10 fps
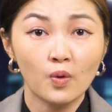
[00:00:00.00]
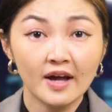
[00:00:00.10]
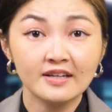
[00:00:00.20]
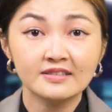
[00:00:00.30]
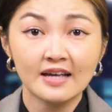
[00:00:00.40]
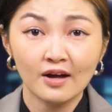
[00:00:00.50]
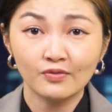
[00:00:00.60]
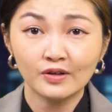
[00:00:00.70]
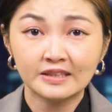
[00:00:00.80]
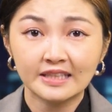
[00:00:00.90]
wettest
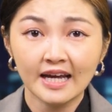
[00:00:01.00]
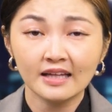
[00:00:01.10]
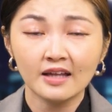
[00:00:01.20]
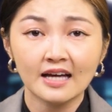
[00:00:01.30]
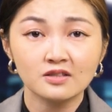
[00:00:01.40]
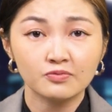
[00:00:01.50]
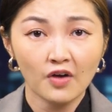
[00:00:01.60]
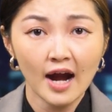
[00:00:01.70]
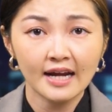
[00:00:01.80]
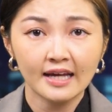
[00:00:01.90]
ever day last
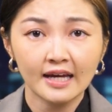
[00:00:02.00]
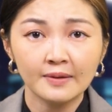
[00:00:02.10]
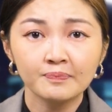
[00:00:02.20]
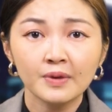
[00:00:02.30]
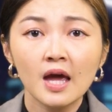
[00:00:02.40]
Friday.